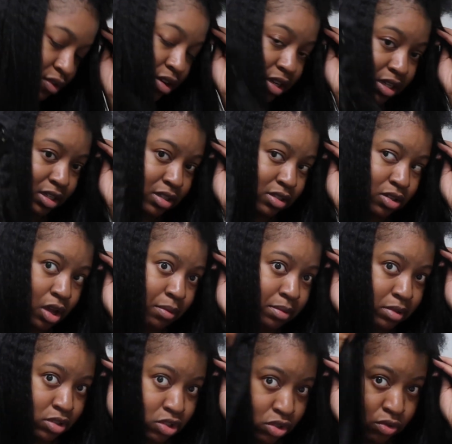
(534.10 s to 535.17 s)
4 of these, so I
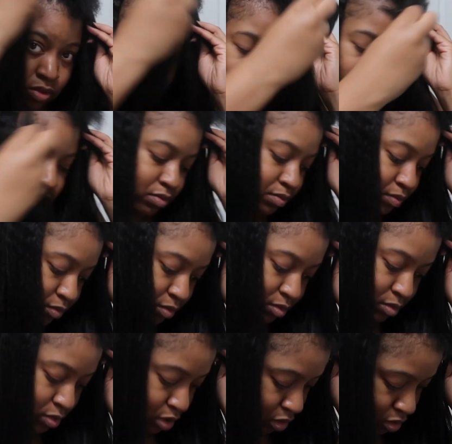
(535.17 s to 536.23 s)
put 2 and 2.
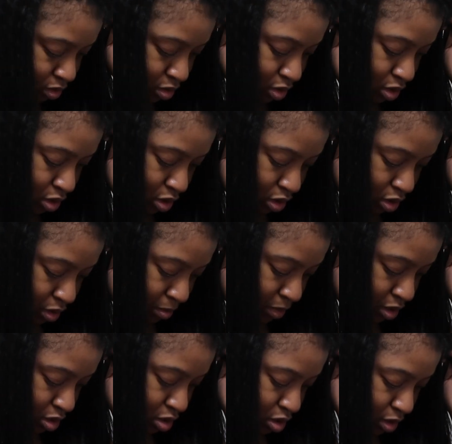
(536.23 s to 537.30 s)
So you
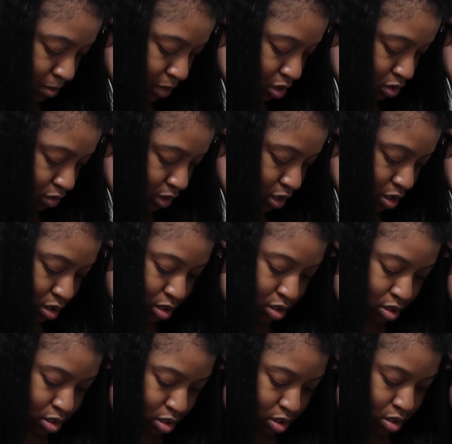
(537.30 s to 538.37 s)
can see me do it,
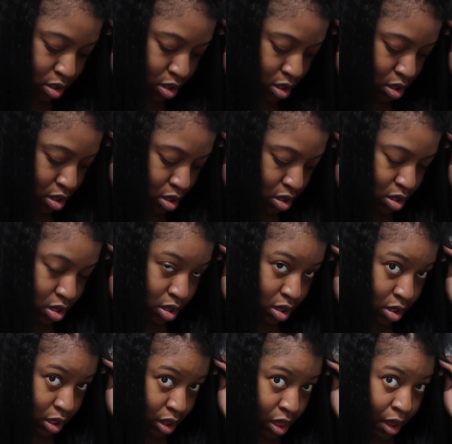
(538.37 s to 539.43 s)

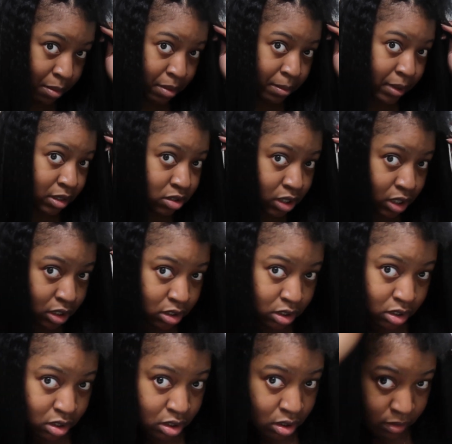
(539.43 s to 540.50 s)
and that's how I put my tracks
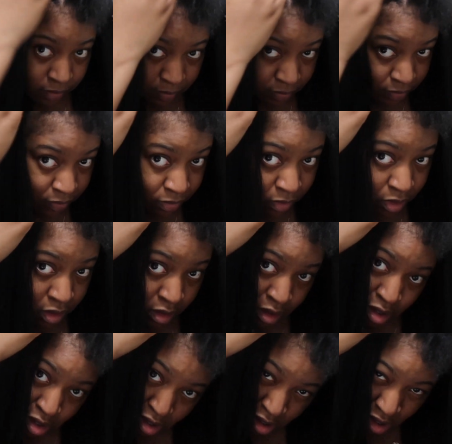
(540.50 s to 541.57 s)
in.
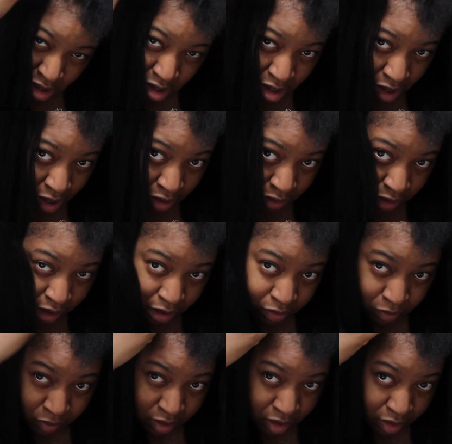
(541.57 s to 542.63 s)
I don't
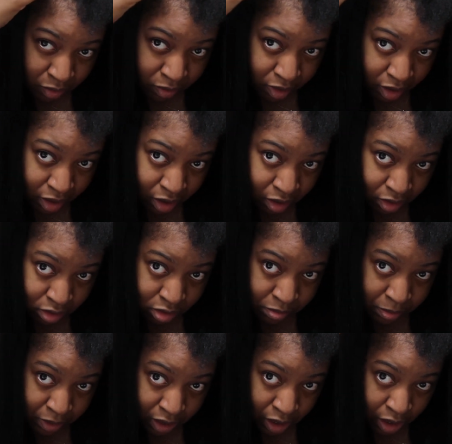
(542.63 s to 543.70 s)
care really where it goes,
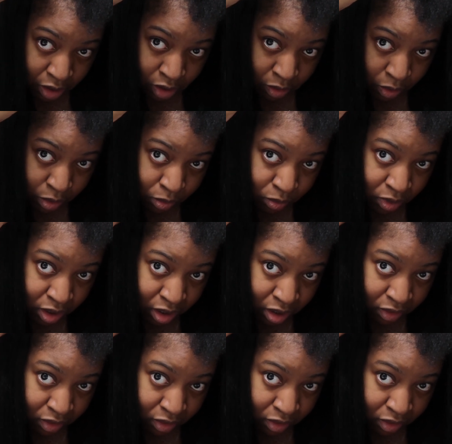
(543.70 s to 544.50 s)
but I know I want one